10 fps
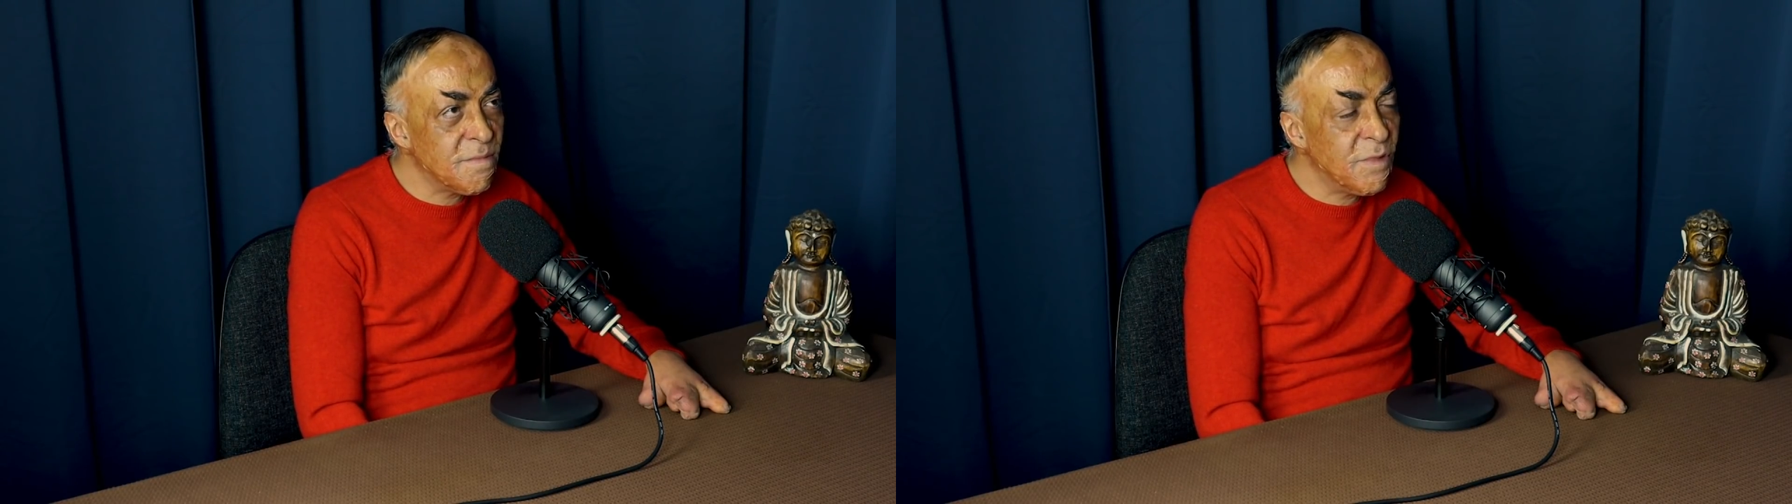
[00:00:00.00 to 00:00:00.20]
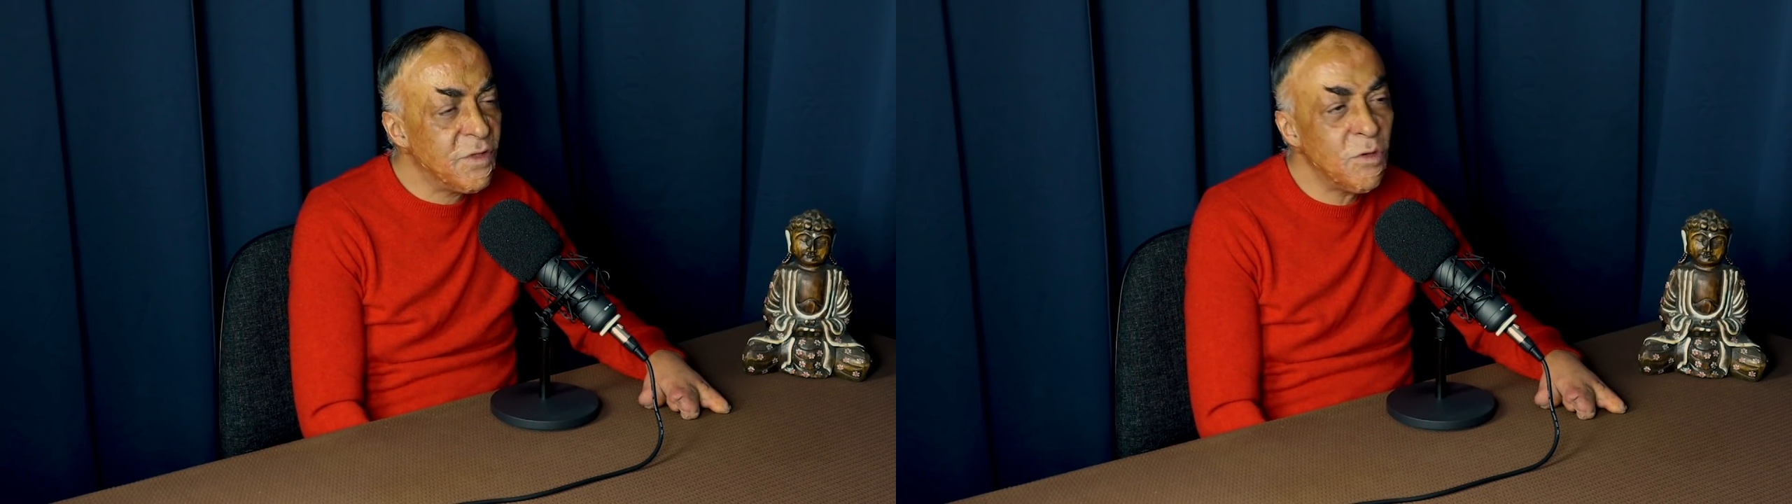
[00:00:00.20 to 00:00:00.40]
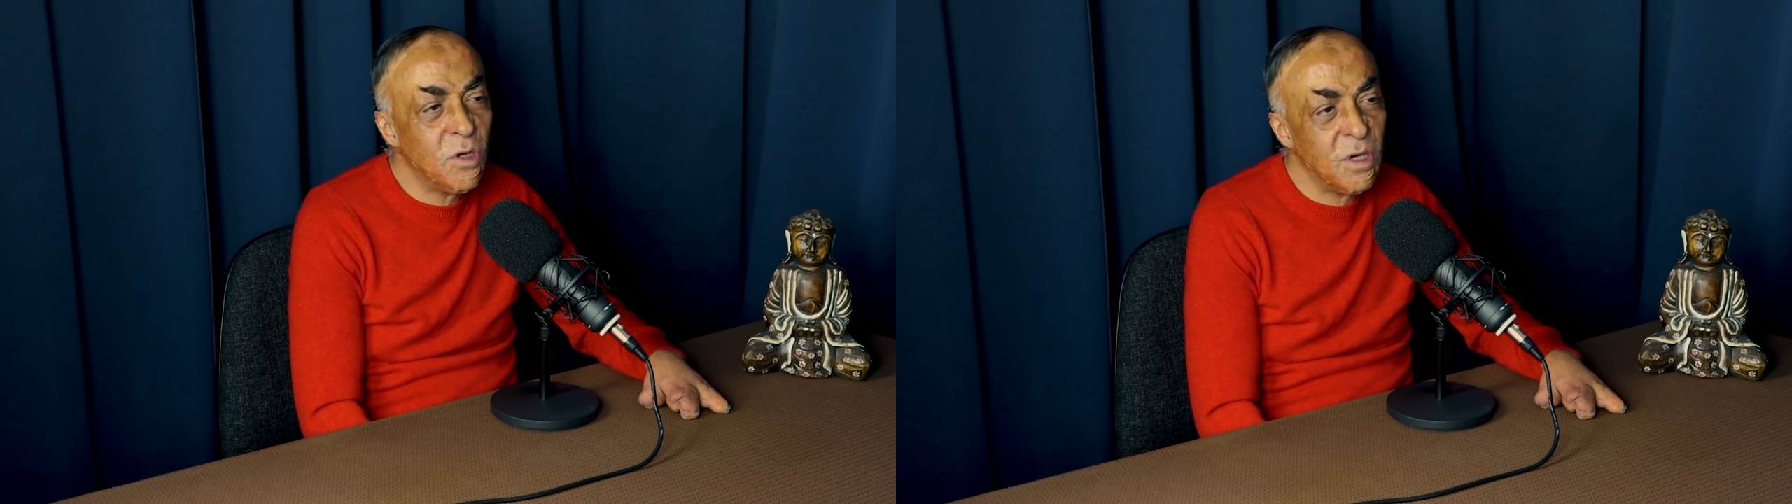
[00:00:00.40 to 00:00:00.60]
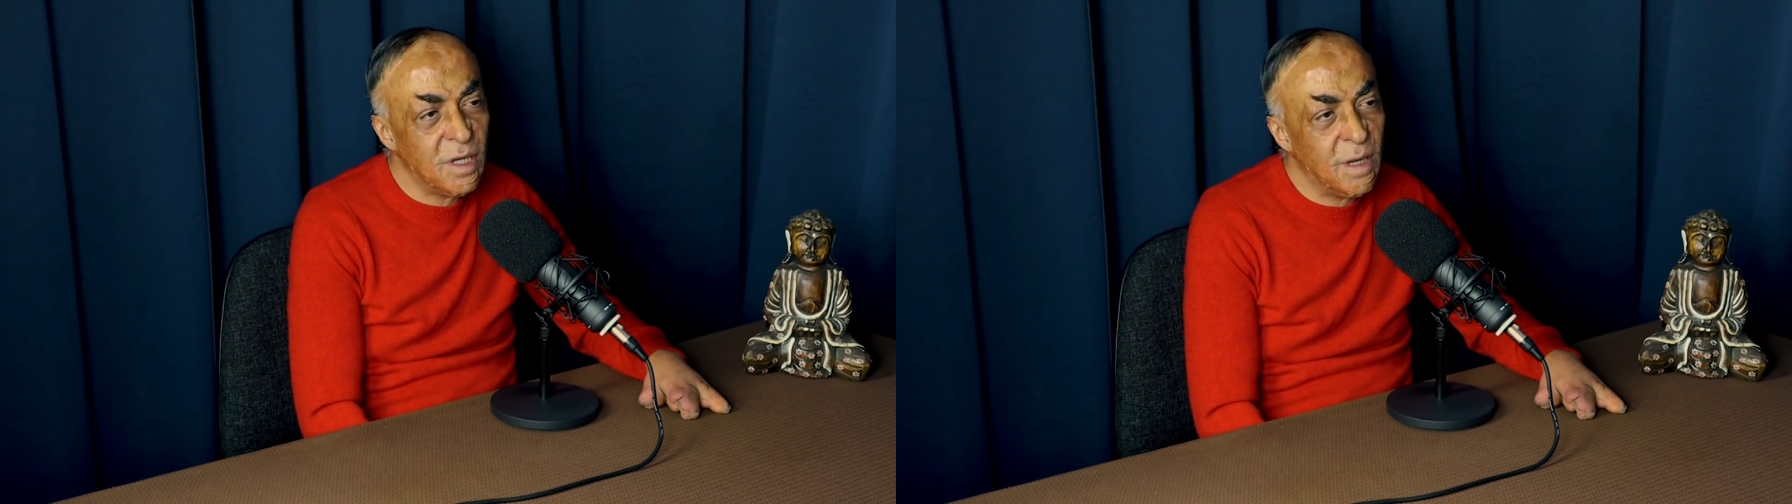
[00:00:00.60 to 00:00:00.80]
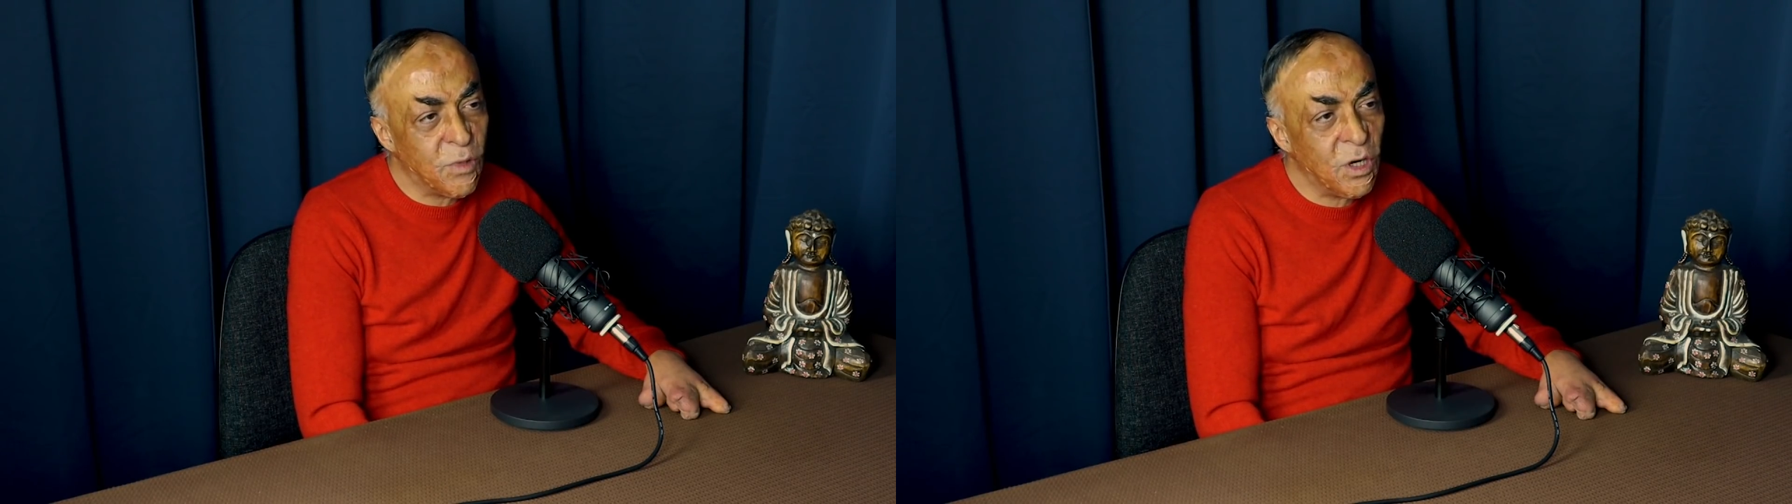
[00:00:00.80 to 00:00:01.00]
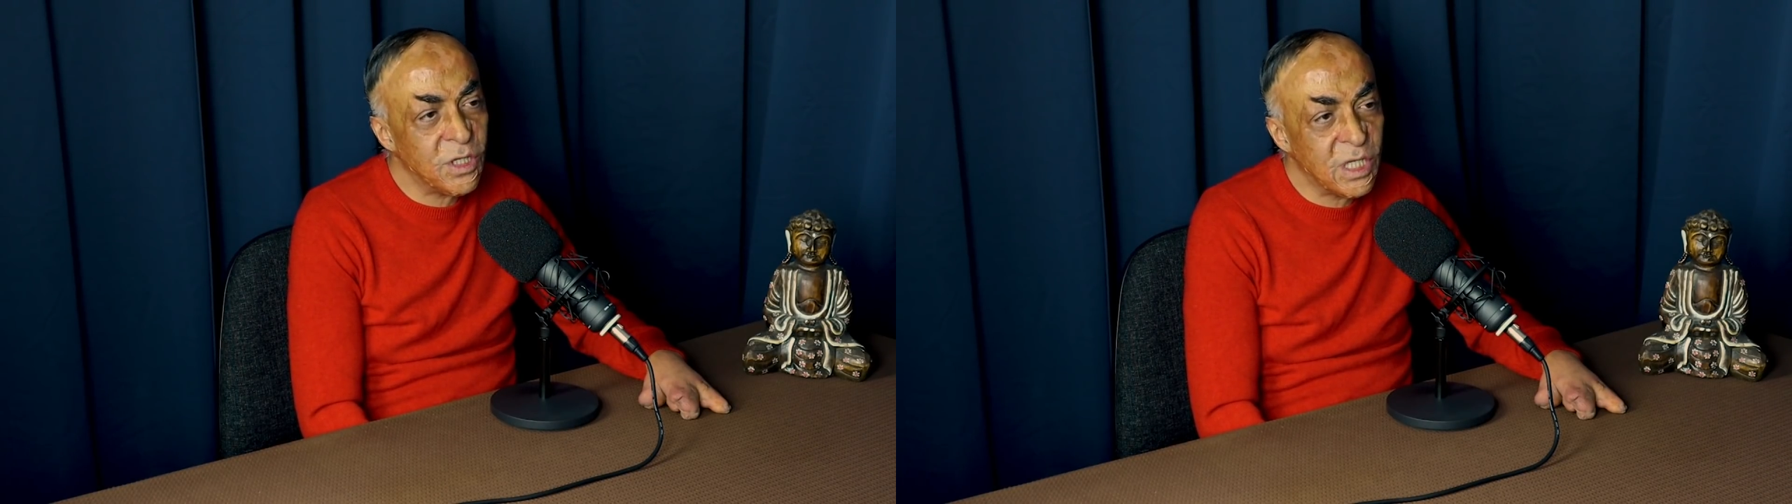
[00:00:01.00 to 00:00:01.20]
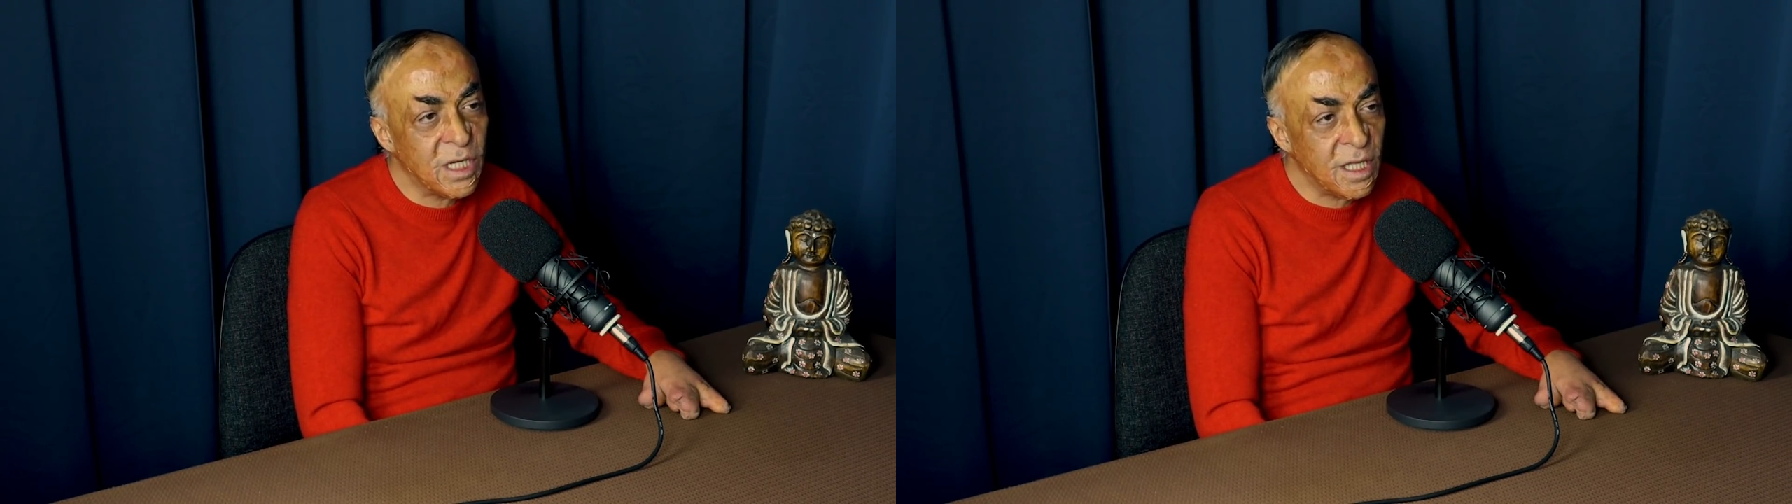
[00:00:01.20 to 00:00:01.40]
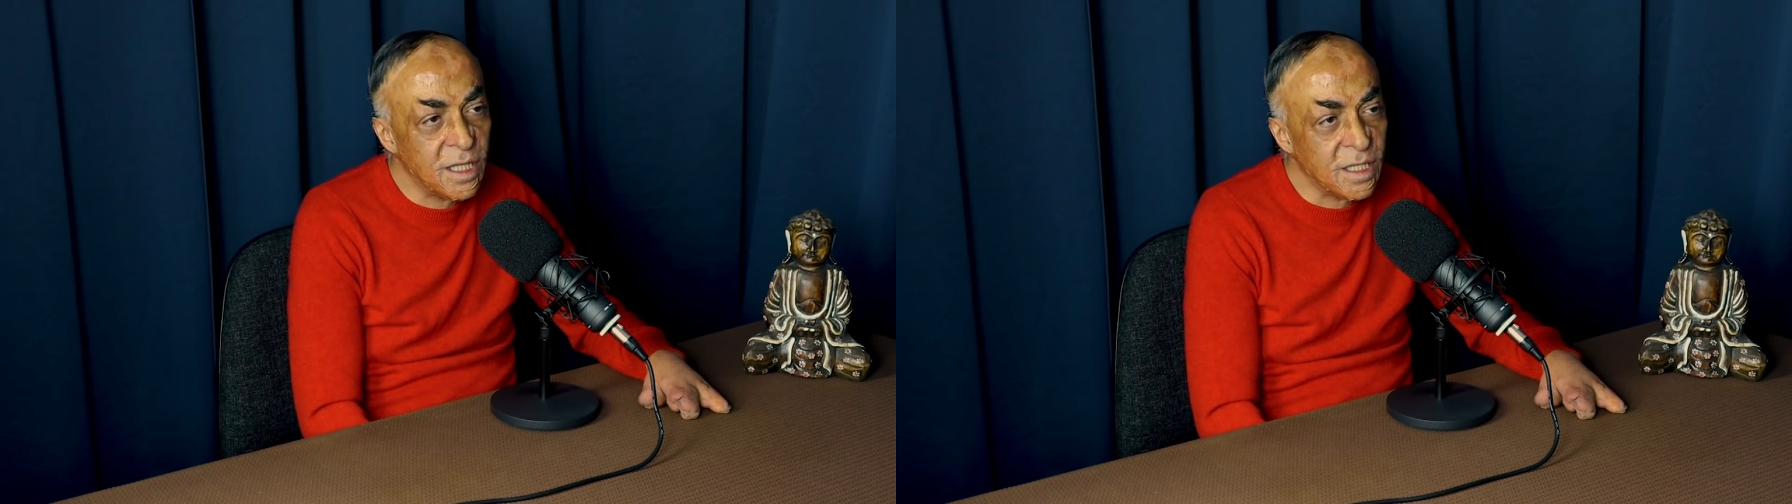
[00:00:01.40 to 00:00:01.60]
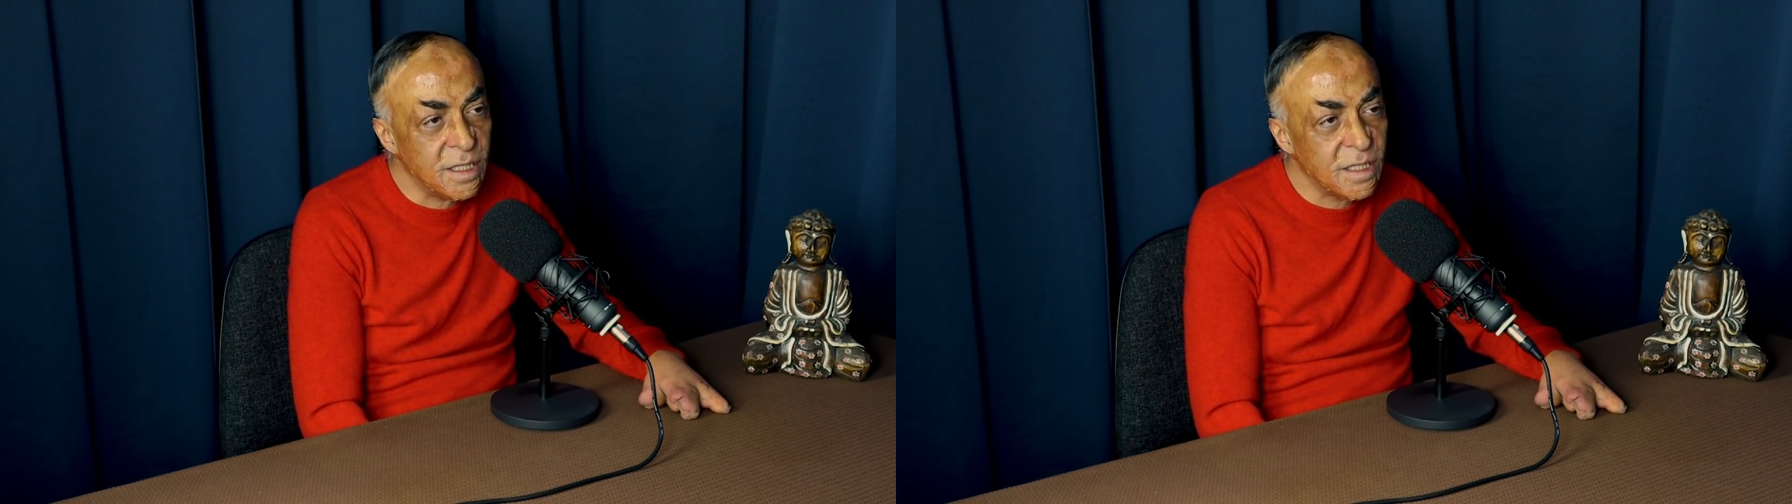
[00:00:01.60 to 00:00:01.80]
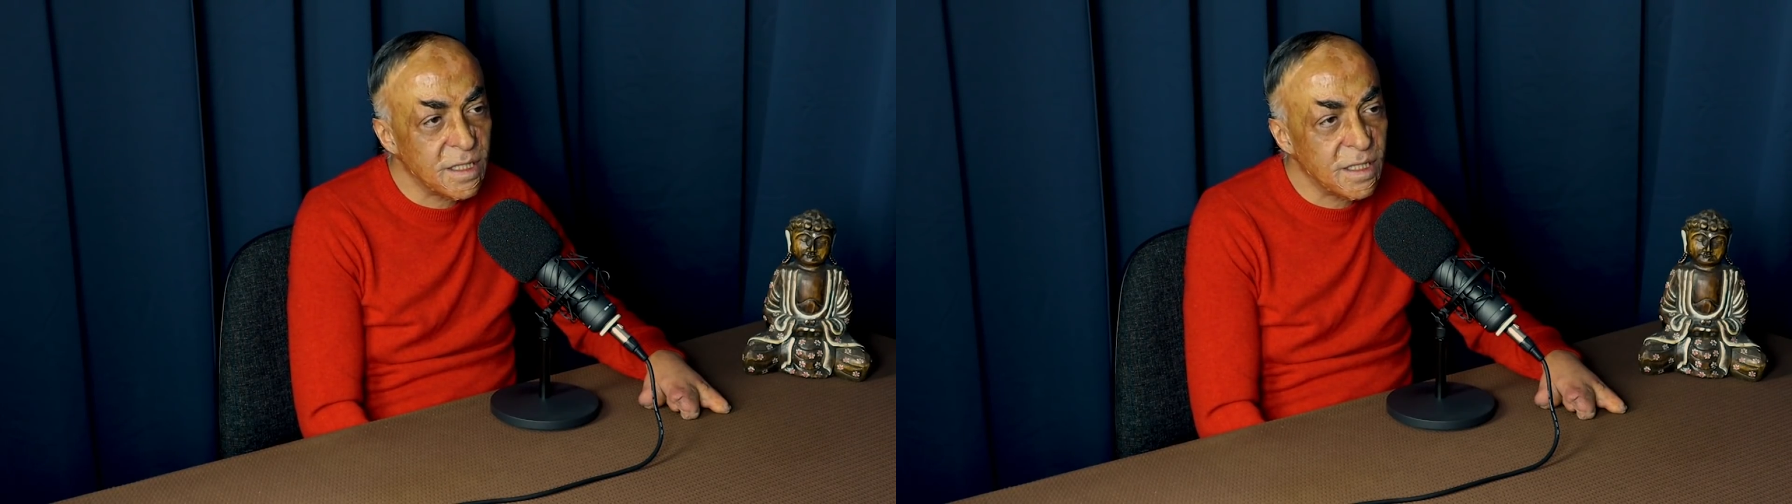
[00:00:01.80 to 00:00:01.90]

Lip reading: We've still got a branch in London,